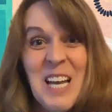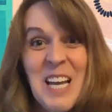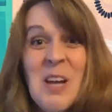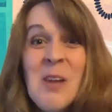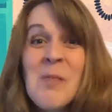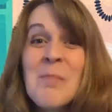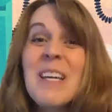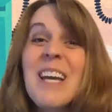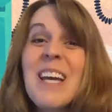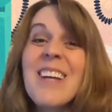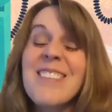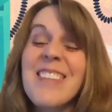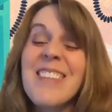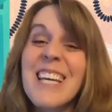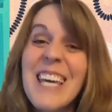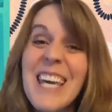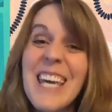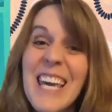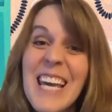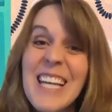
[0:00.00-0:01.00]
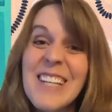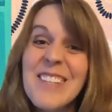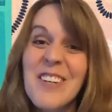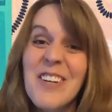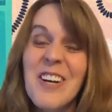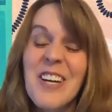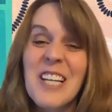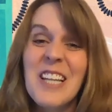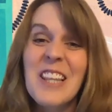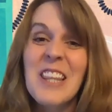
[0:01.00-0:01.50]
because the kids are
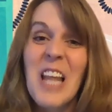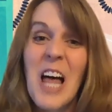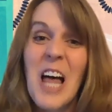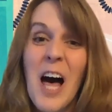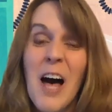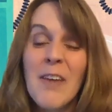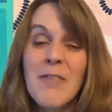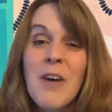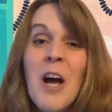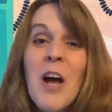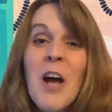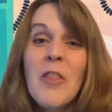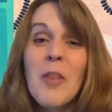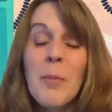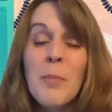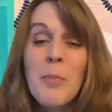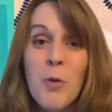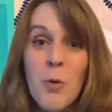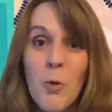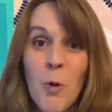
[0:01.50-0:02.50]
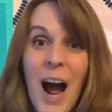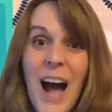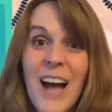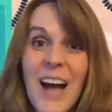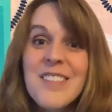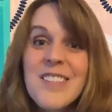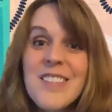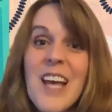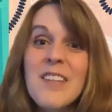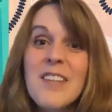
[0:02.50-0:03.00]
going to love the
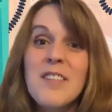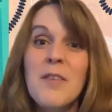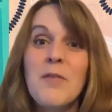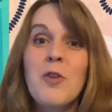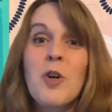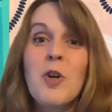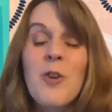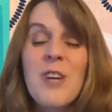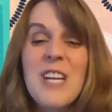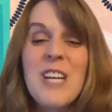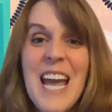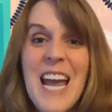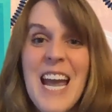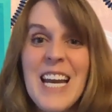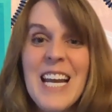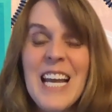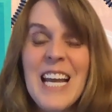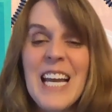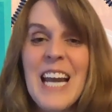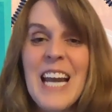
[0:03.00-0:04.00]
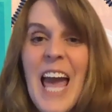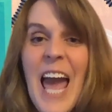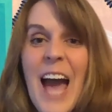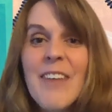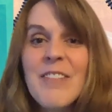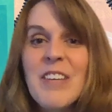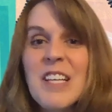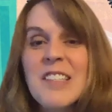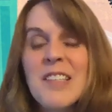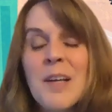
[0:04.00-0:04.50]
process of creating and
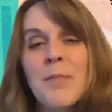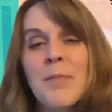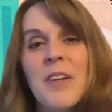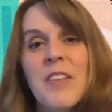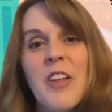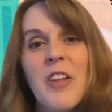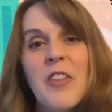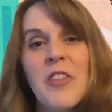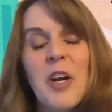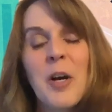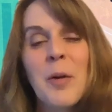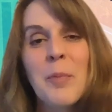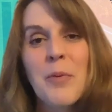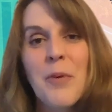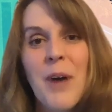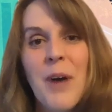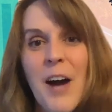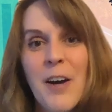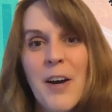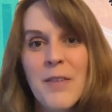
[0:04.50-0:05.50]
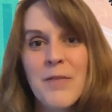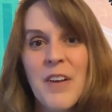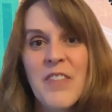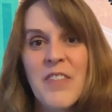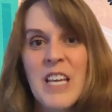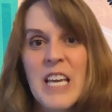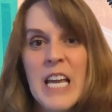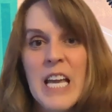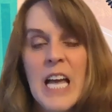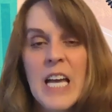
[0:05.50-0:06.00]
having something that they're proud of at
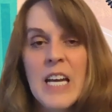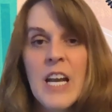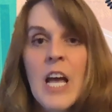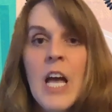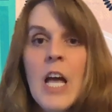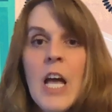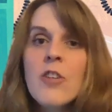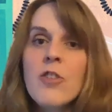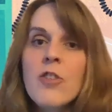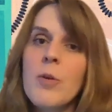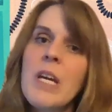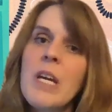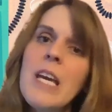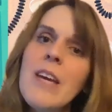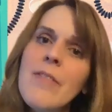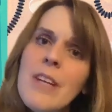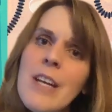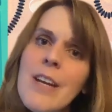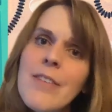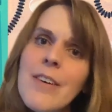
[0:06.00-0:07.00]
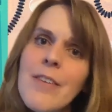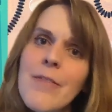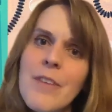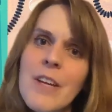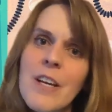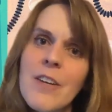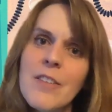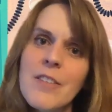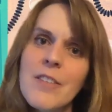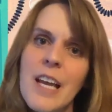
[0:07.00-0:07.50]
the end. So even if it
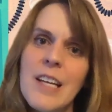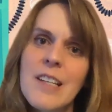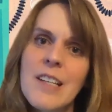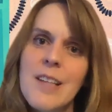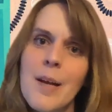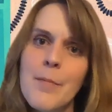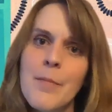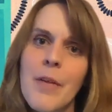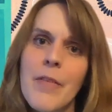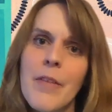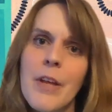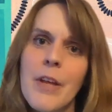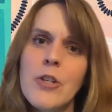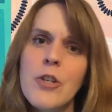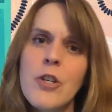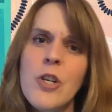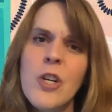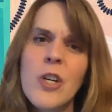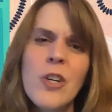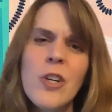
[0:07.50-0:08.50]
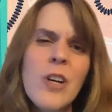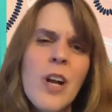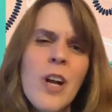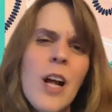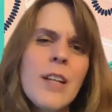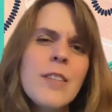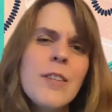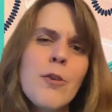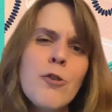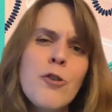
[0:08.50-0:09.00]
feels like something that you're
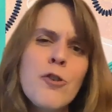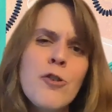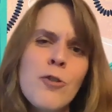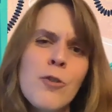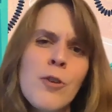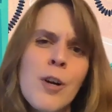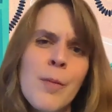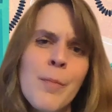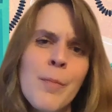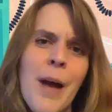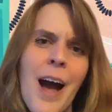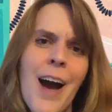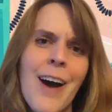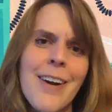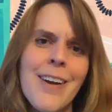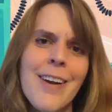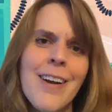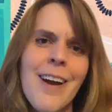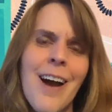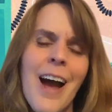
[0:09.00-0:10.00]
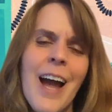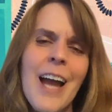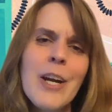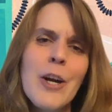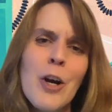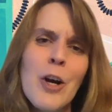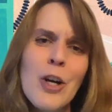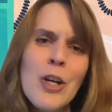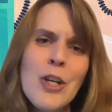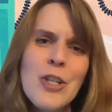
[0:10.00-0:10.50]
not so sure about it, I
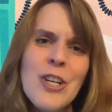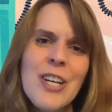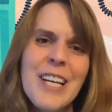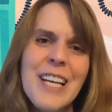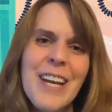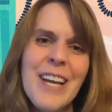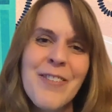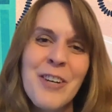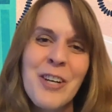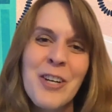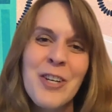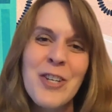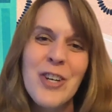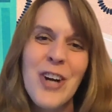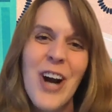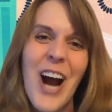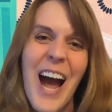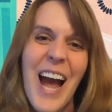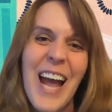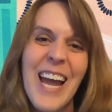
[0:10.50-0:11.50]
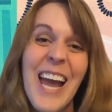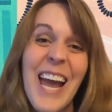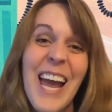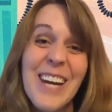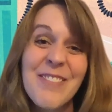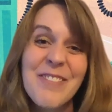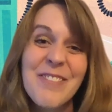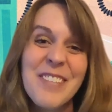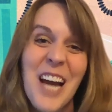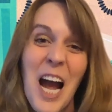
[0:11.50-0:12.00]
encourage you to give it a try ahead
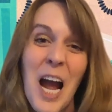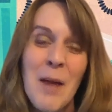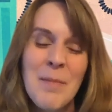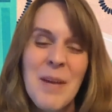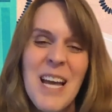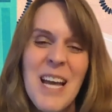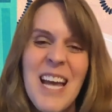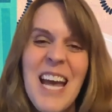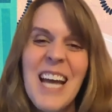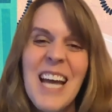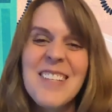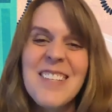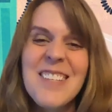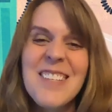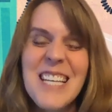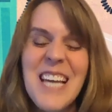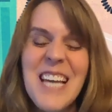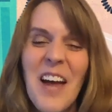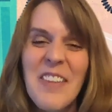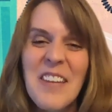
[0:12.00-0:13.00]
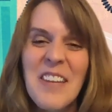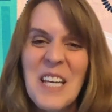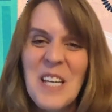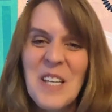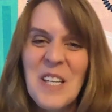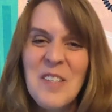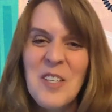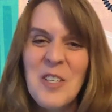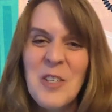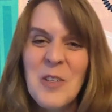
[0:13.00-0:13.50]
of time and see how the
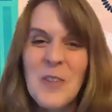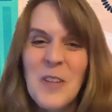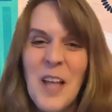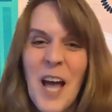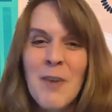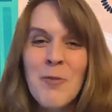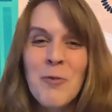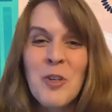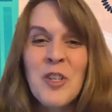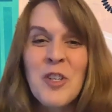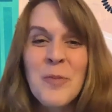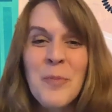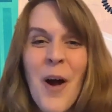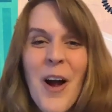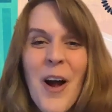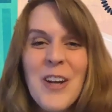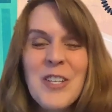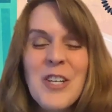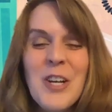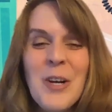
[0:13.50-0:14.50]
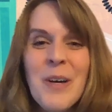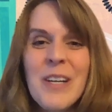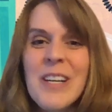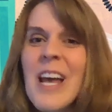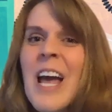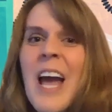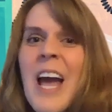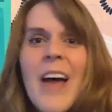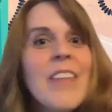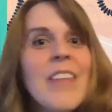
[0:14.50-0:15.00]
kids in your life respond to it.
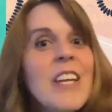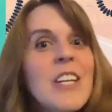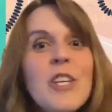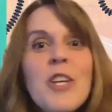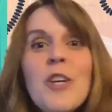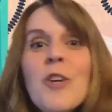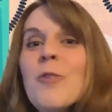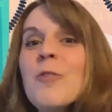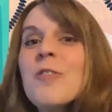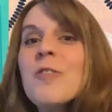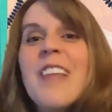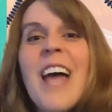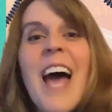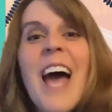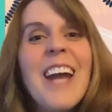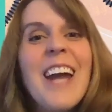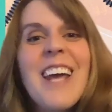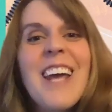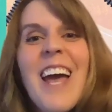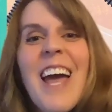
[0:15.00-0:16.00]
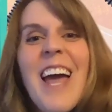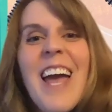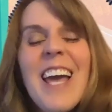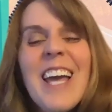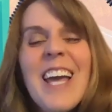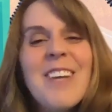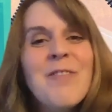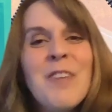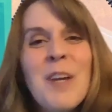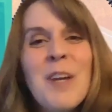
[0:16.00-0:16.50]
And then use that
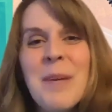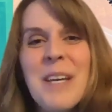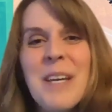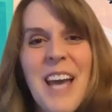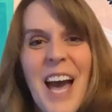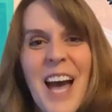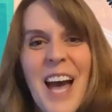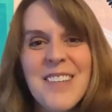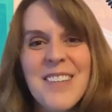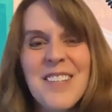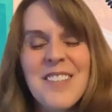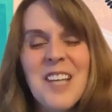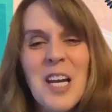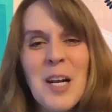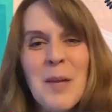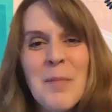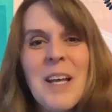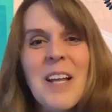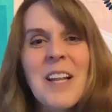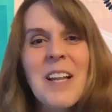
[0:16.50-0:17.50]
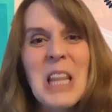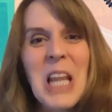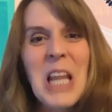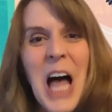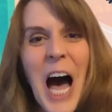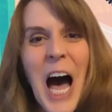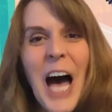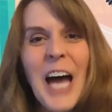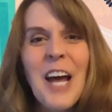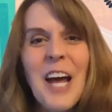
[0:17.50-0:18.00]
in VBS. It's going to be a
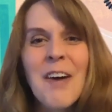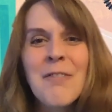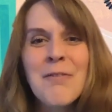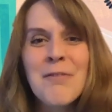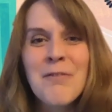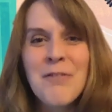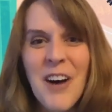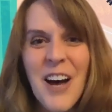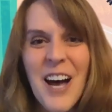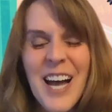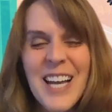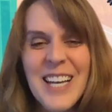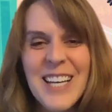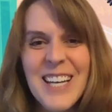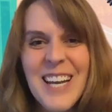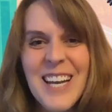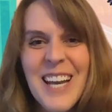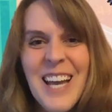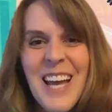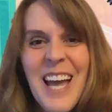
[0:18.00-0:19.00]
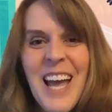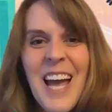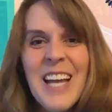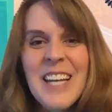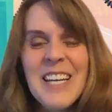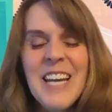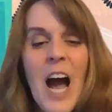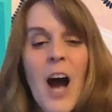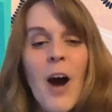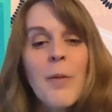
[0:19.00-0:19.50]
lot of fun.
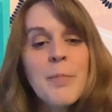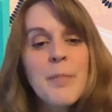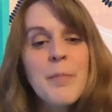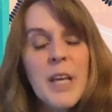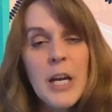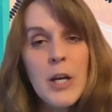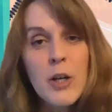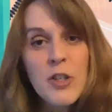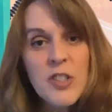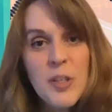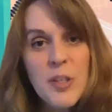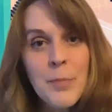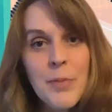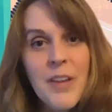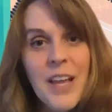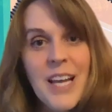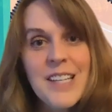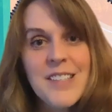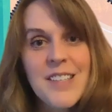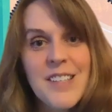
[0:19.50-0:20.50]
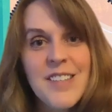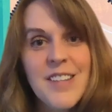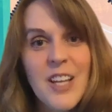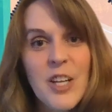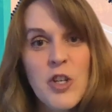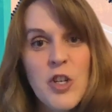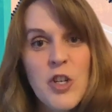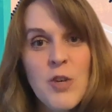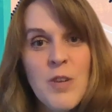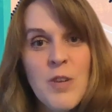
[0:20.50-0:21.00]
Now, here's some places
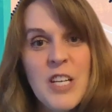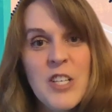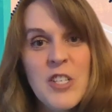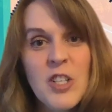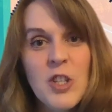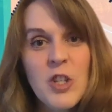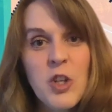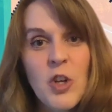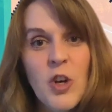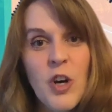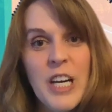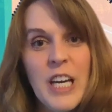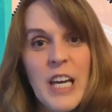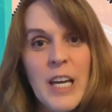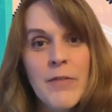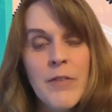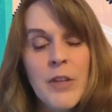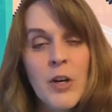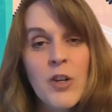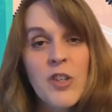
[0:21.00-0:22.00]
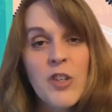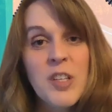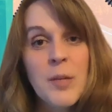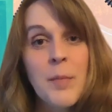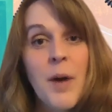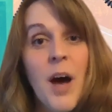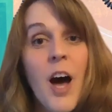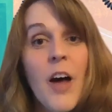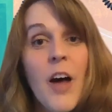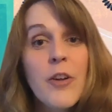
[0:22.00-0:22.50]
that you need to look if there are some
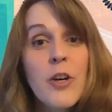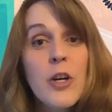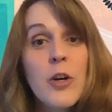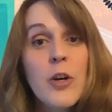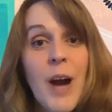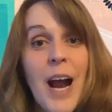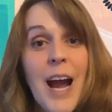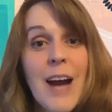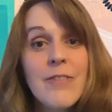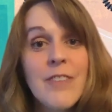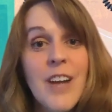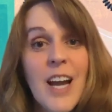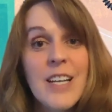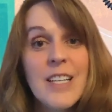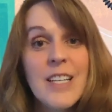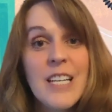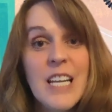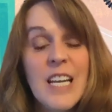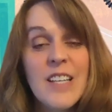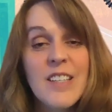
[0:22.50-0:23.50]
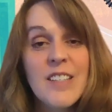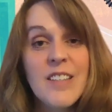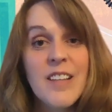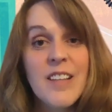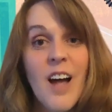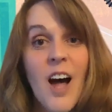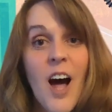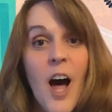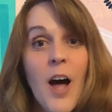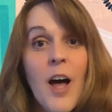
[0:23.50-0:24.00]
other craft ideas
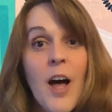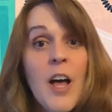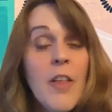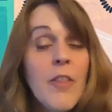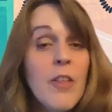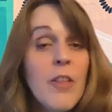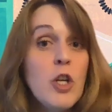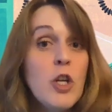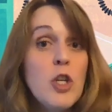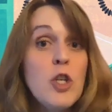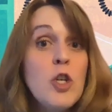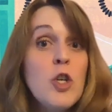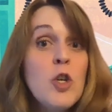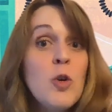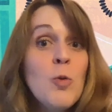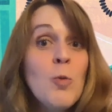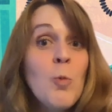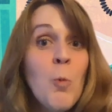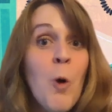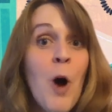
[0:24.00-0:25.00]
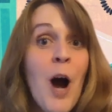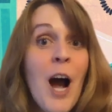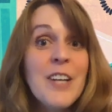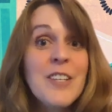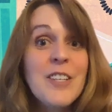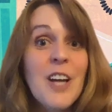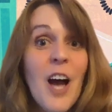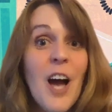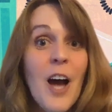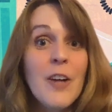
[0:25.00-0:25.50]
that you want
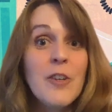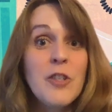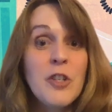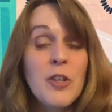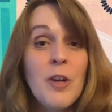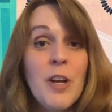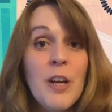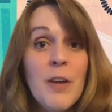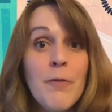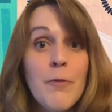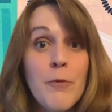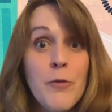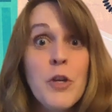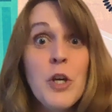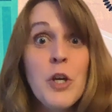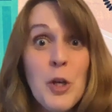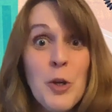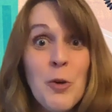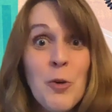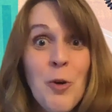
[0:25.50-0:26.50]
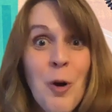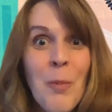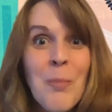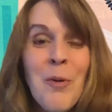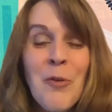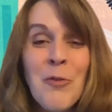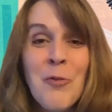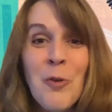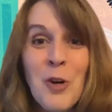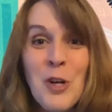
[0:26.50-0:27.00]
to view
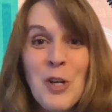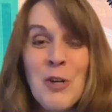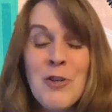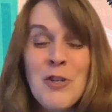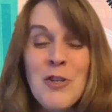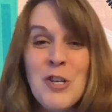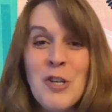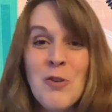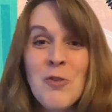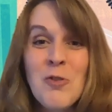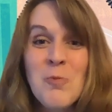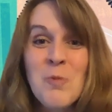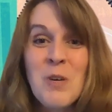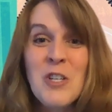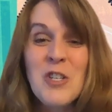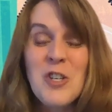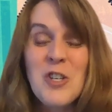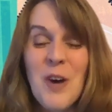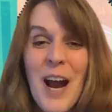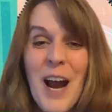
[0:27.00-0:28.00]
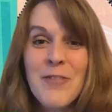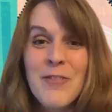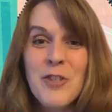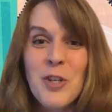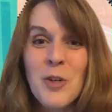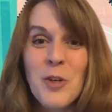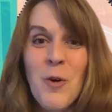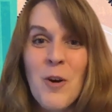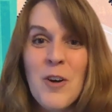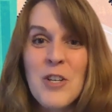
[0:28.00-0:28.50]
before you choose which crafts
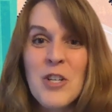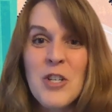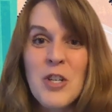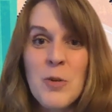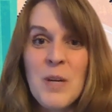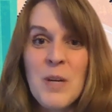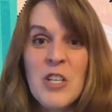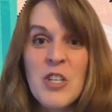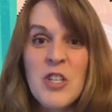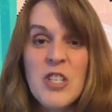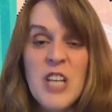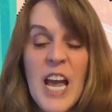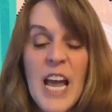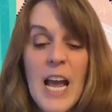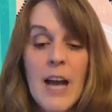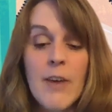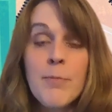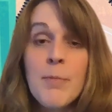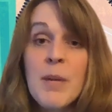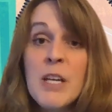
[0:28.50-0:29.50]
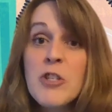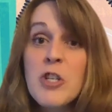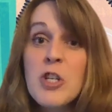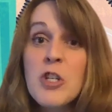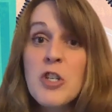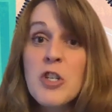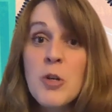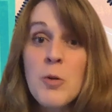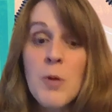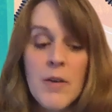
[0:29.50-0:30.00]
you're going to do each day. I've
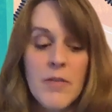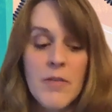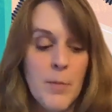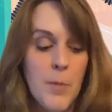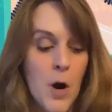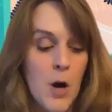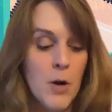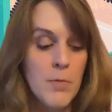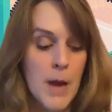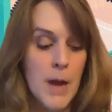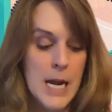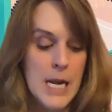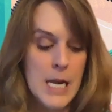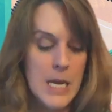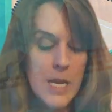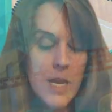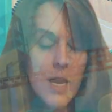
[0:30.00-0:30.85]
mentioned two of them already.